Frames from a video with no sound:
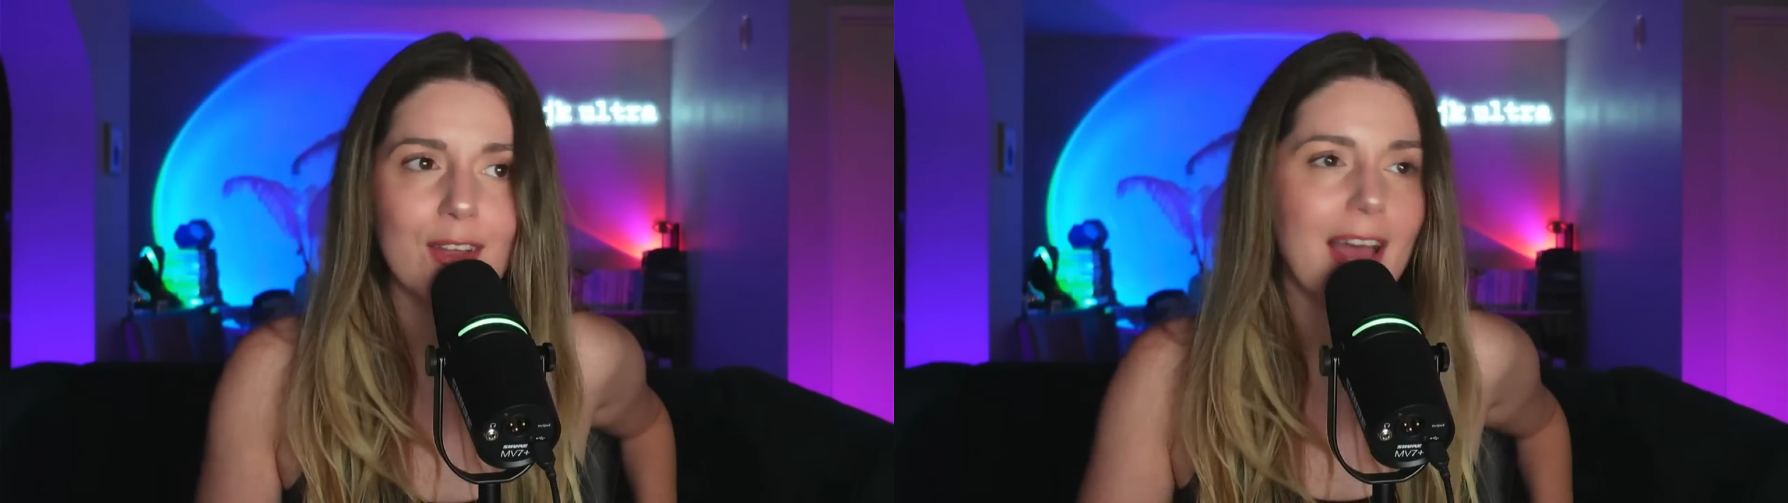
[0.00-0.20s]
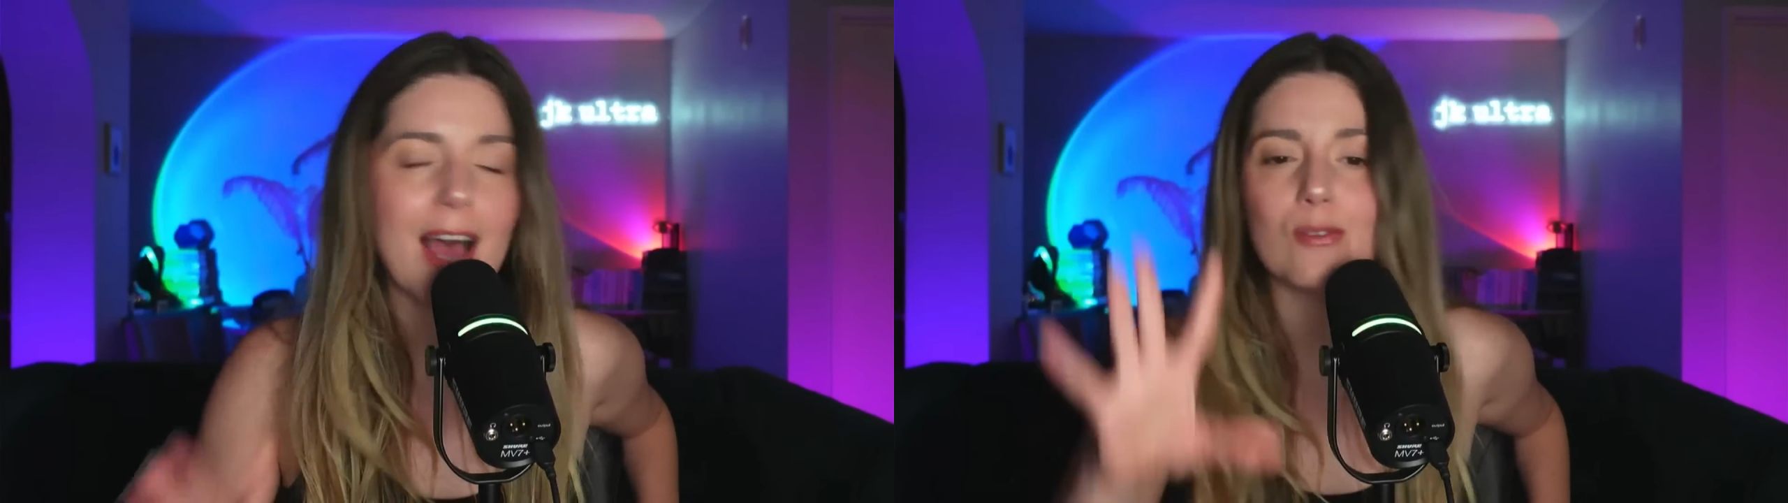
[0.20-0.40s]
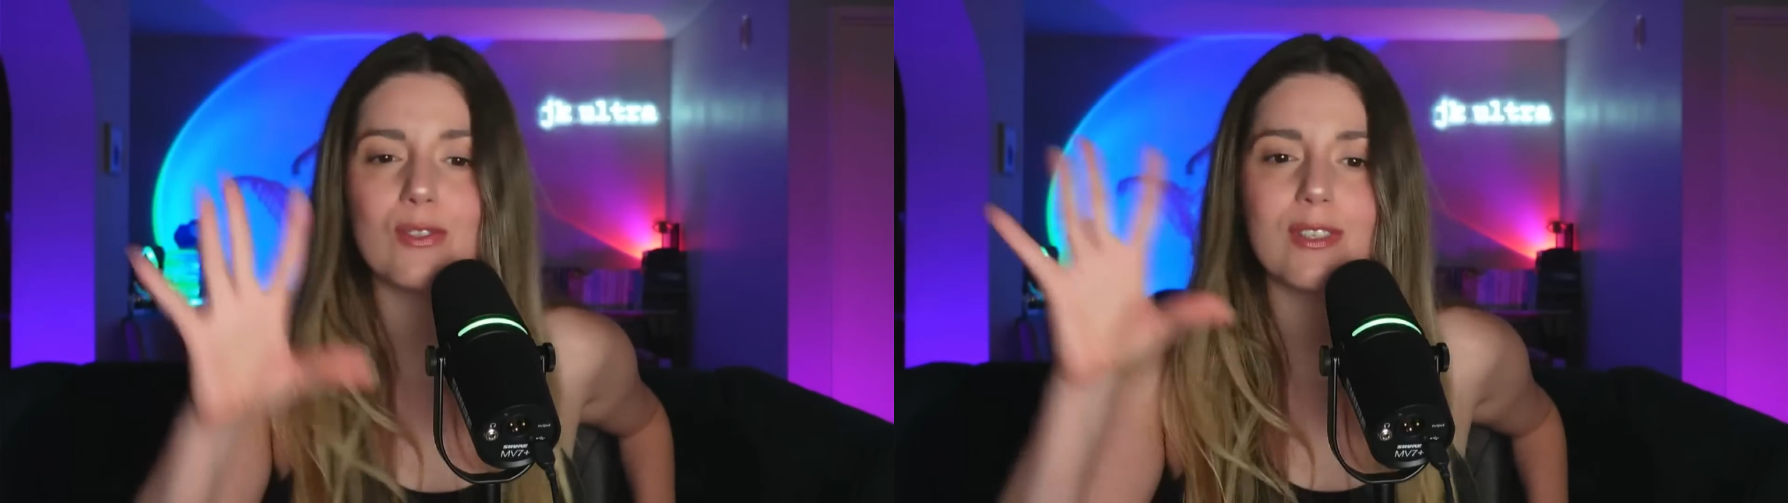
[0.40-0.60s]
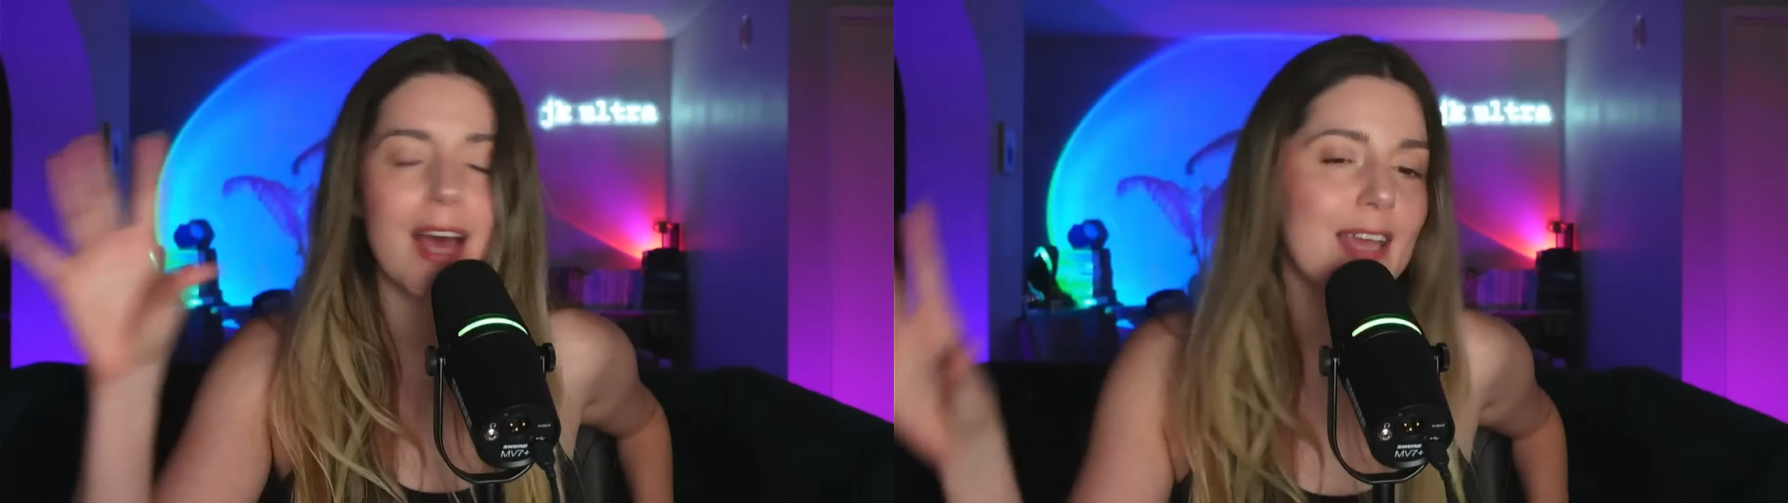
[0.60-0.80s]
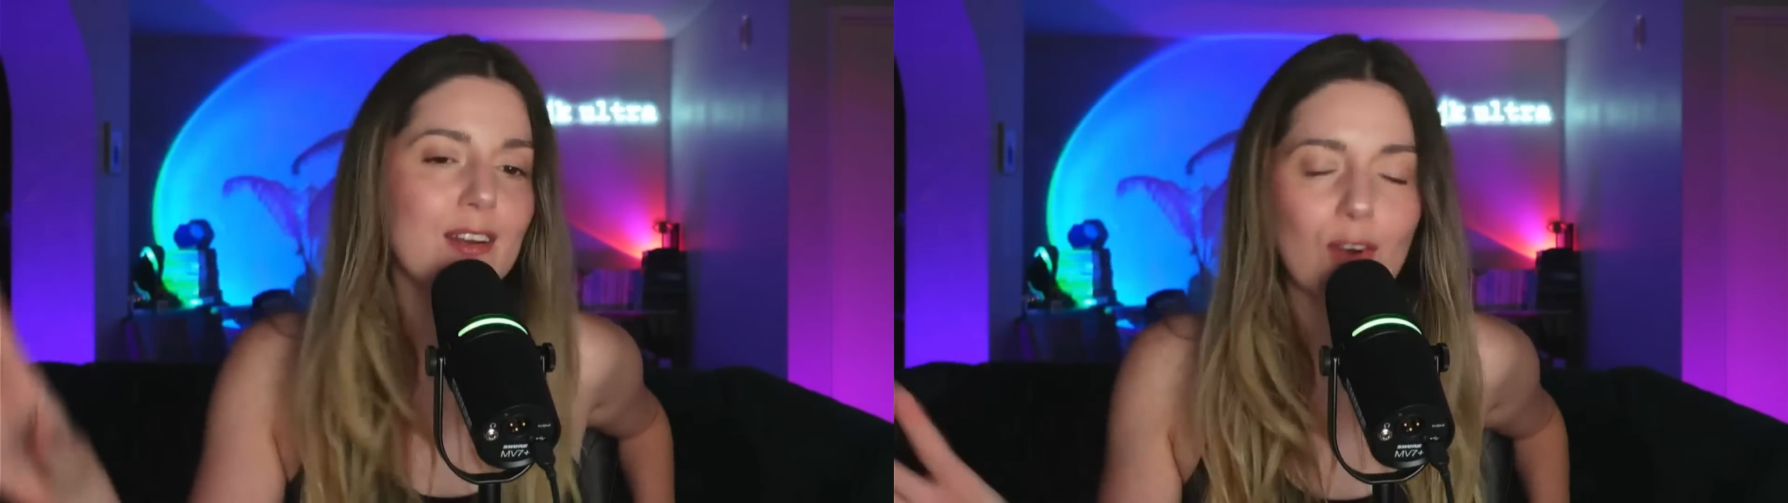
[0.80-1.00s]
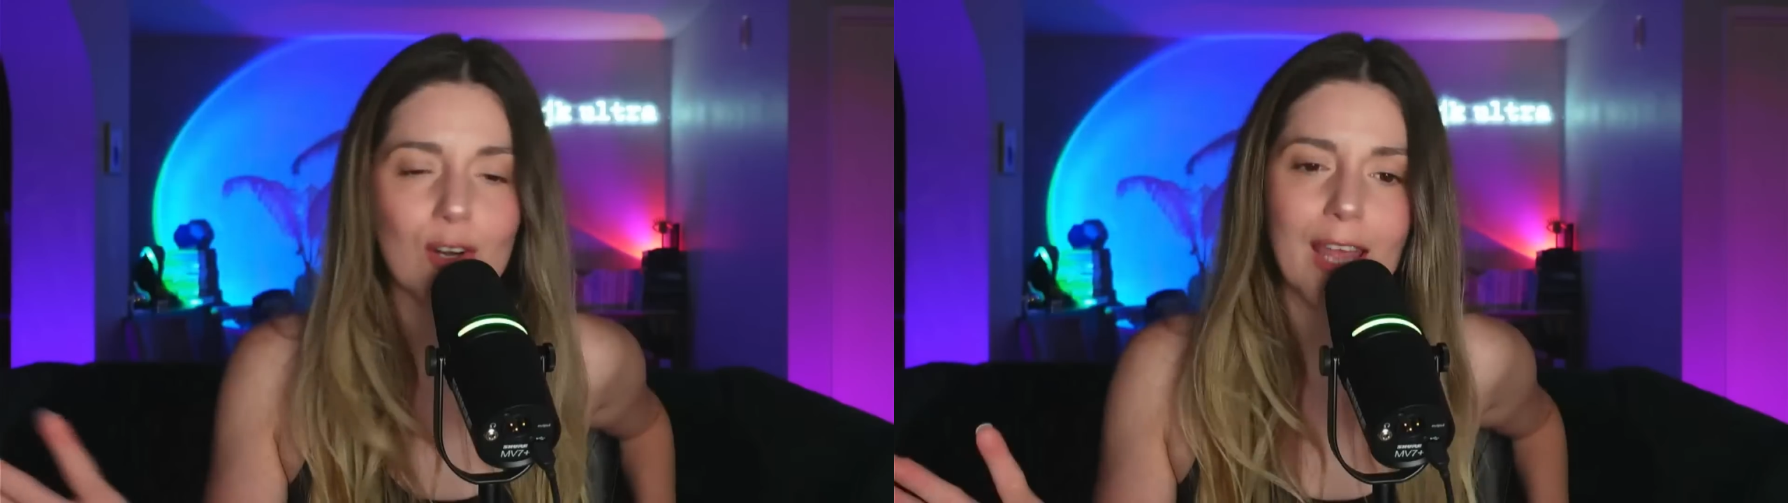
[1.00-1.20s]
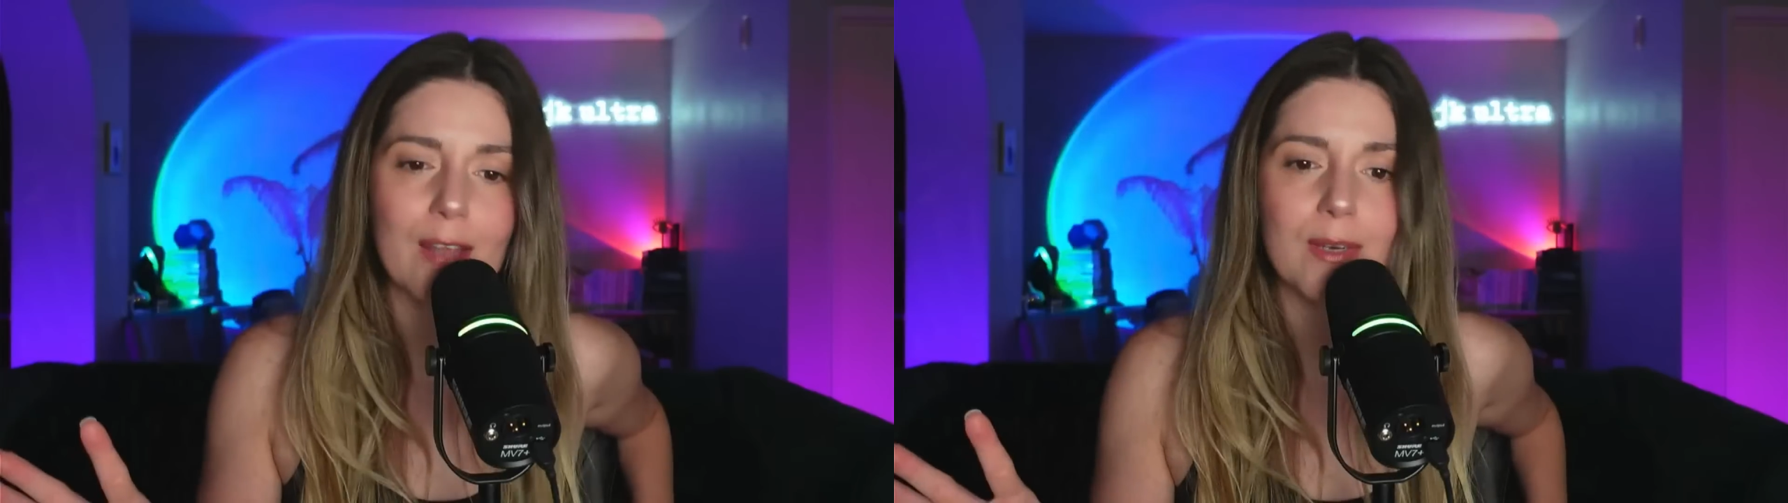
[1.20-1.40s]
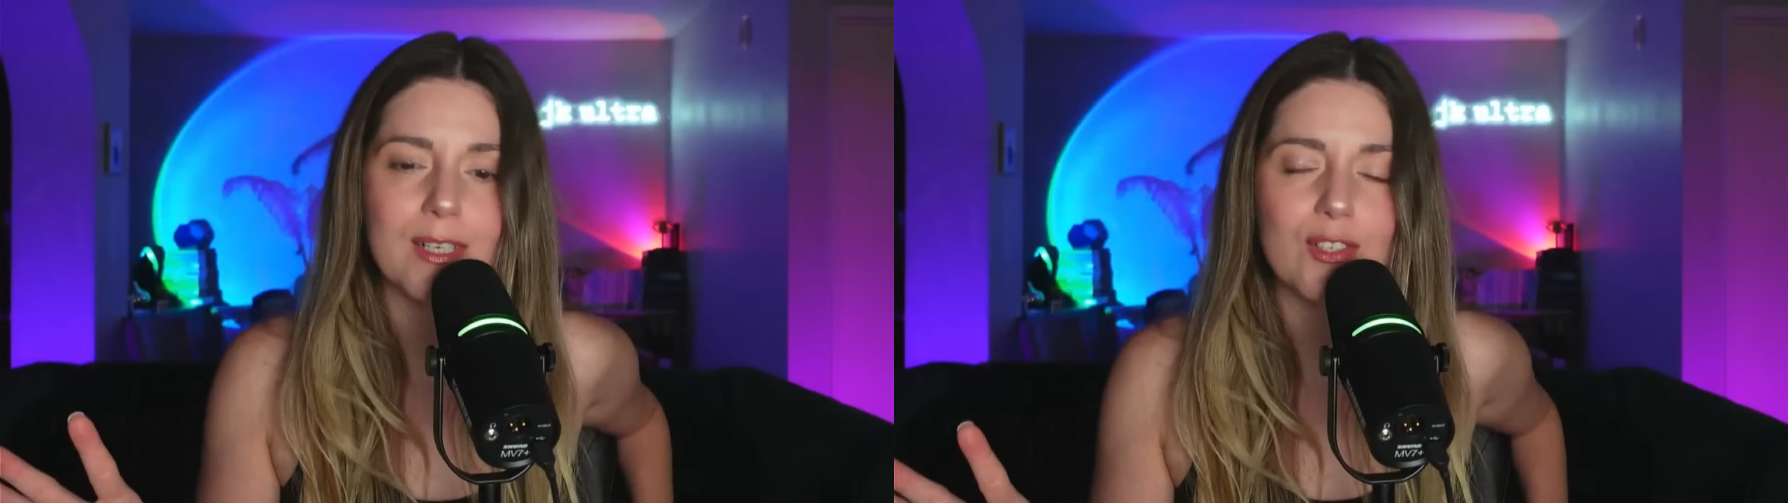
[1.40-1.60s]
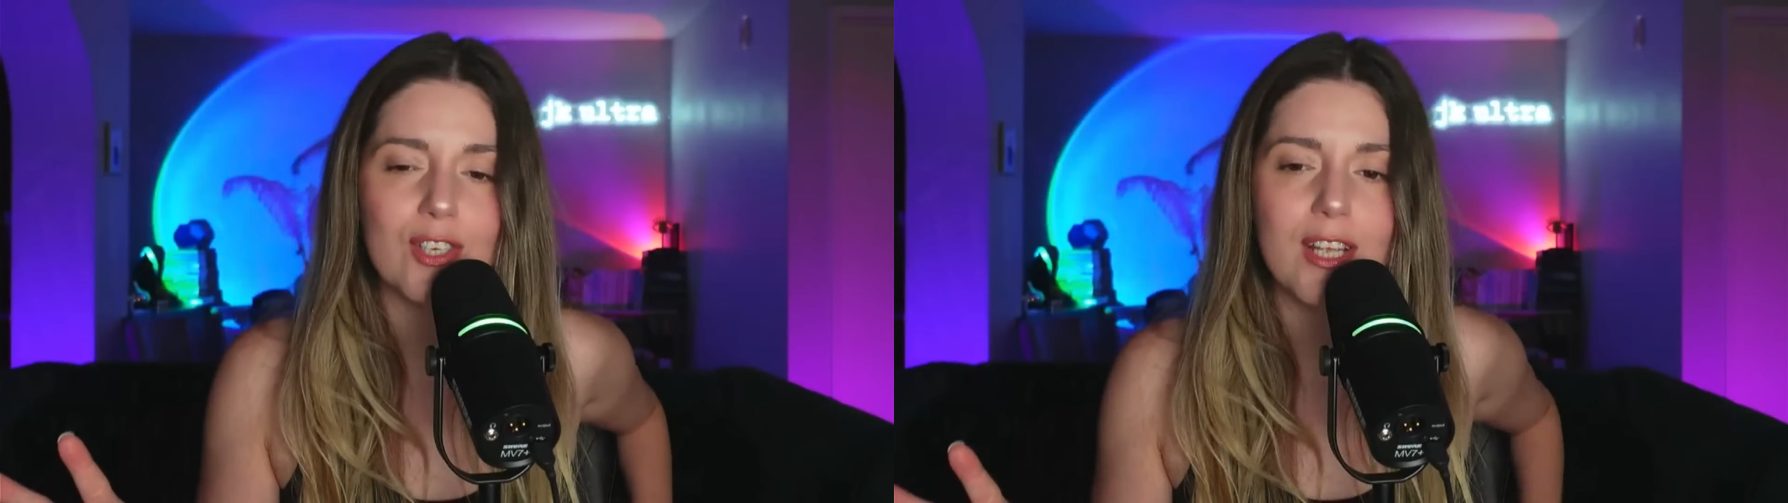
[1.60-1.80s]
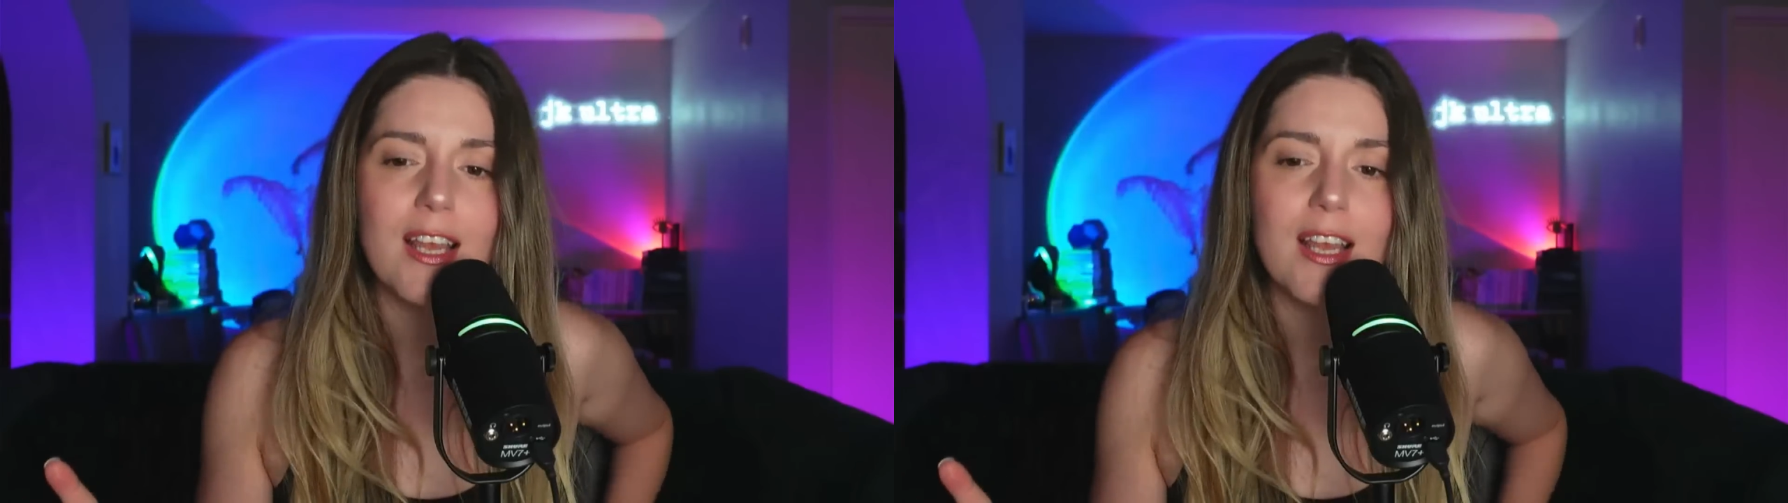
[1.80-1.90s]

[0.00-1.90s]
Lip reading: outside of our language,